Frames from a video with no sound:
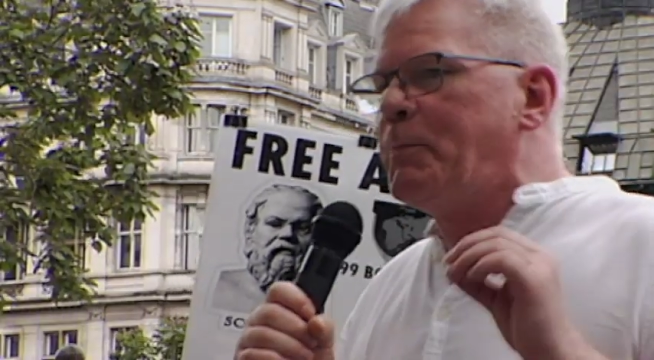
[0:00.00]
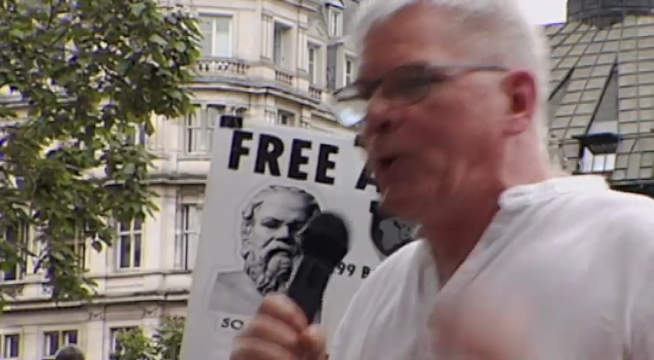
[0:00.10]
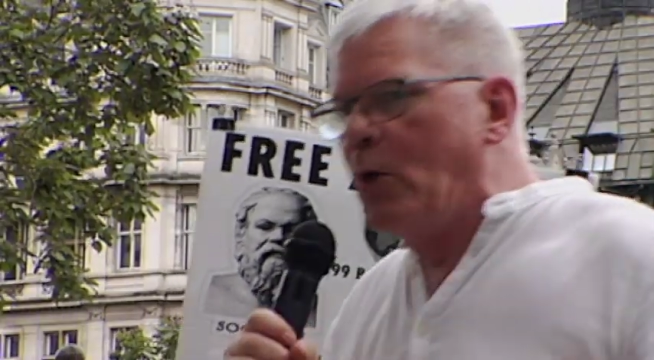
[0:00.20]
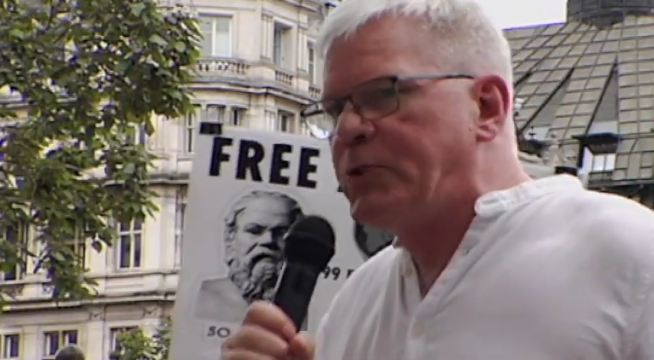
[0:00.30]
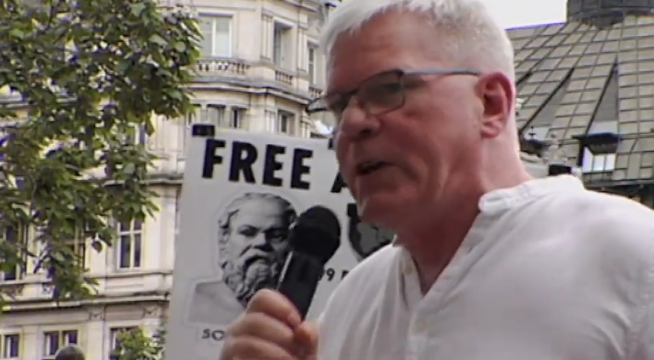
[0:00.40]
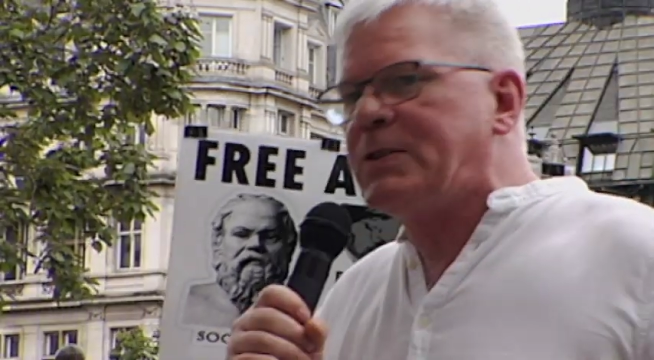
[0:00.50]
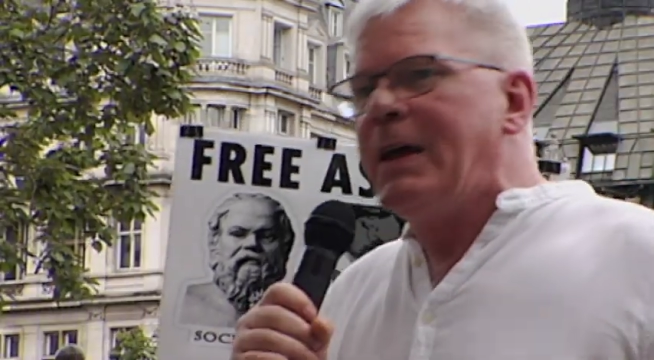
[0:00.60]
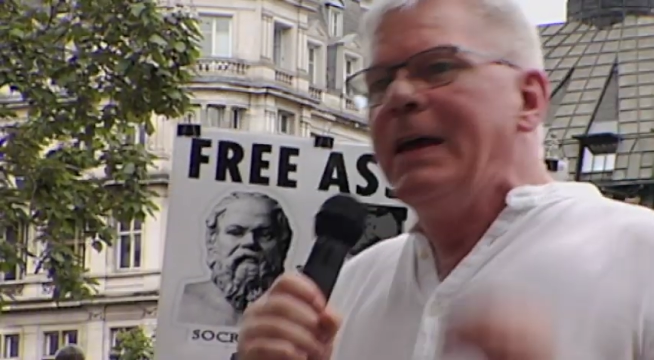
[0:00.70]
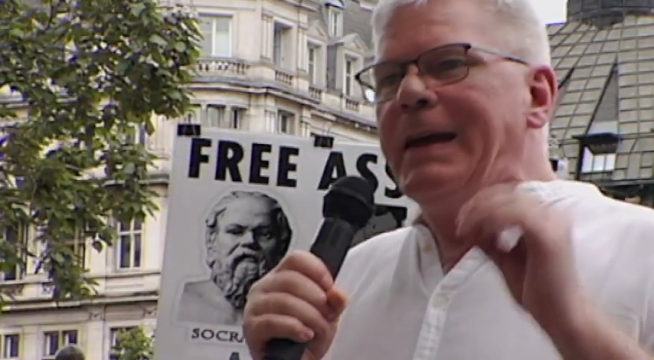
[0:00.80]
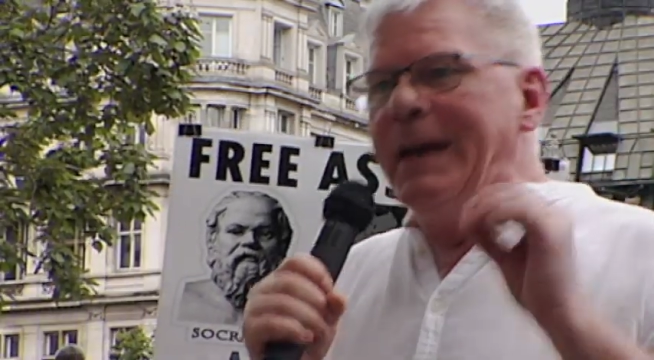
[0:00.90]
process
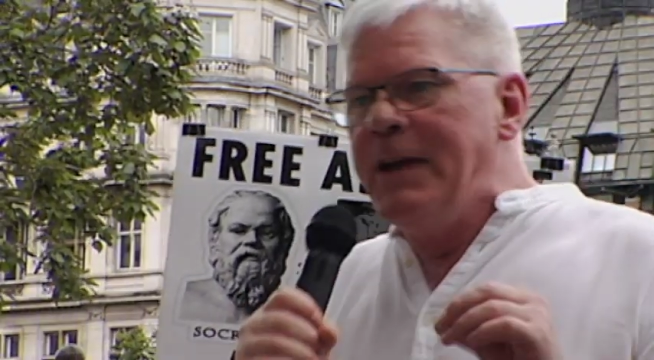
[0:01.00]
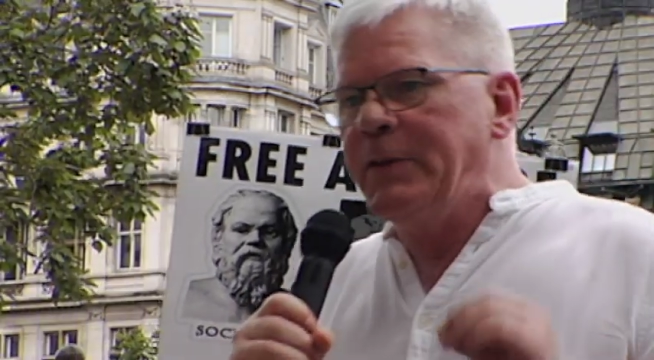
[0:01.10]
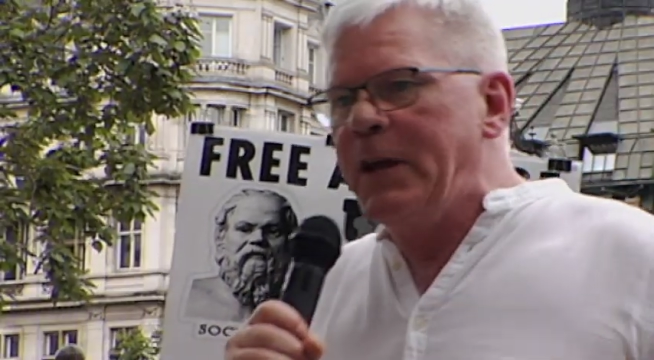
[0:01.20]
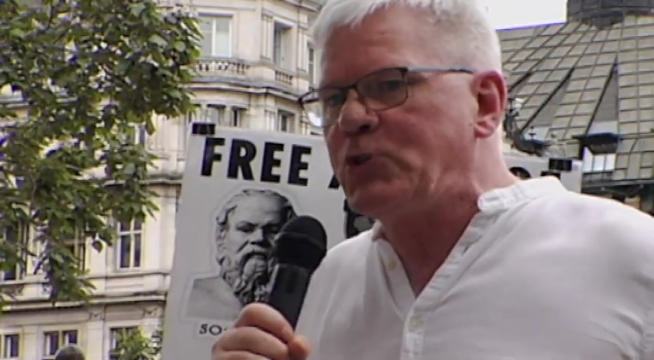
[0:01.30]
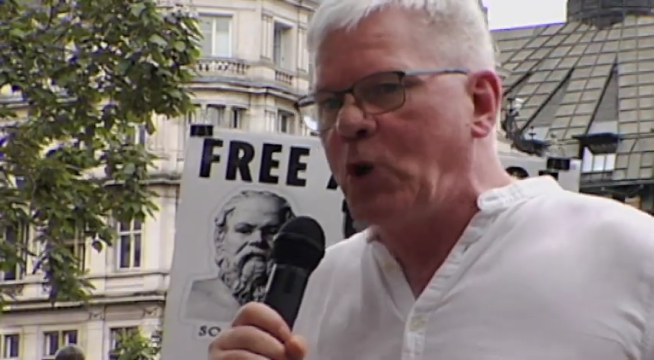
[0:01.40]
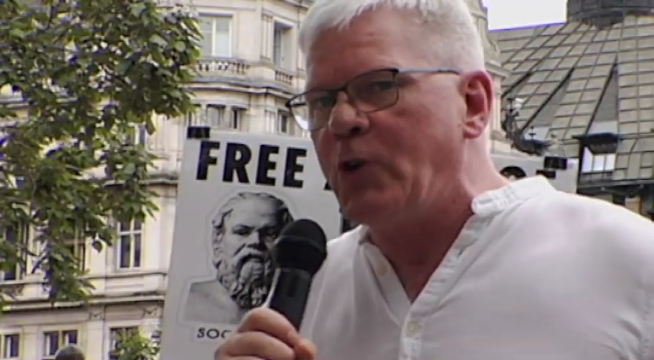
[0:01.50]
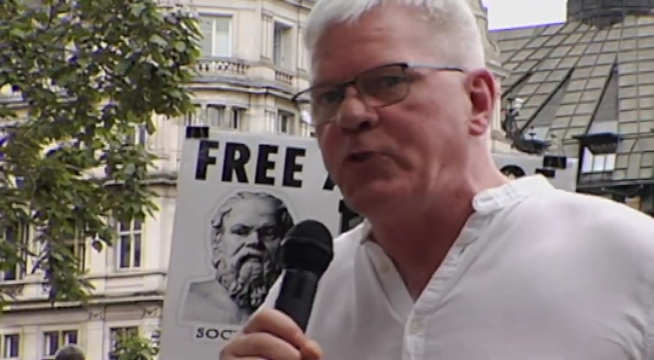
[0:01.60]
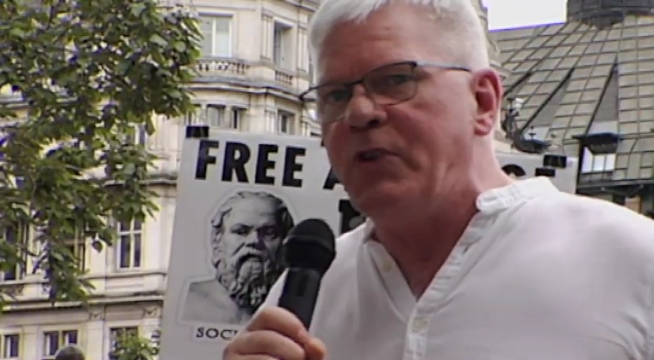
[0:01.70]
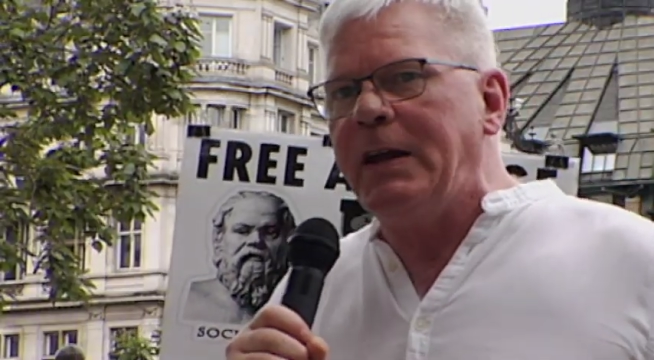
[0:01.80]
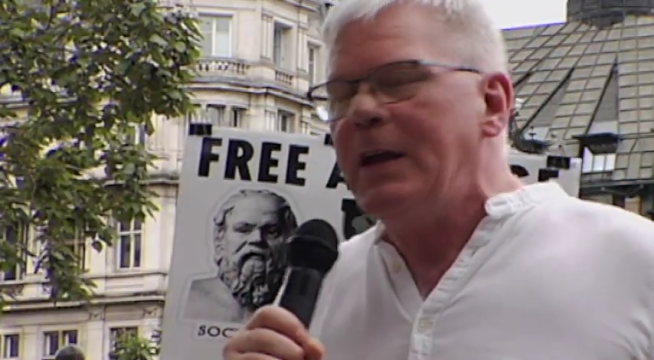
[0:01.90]
in this
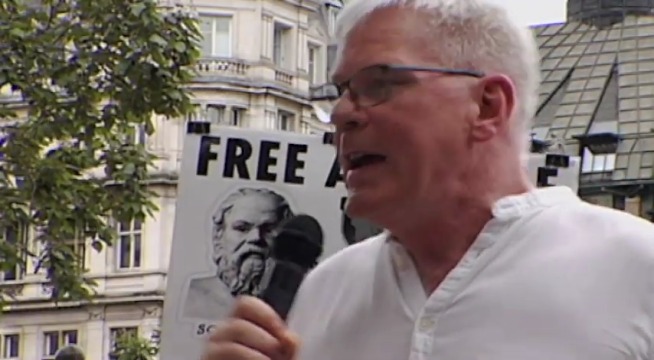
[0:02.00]
country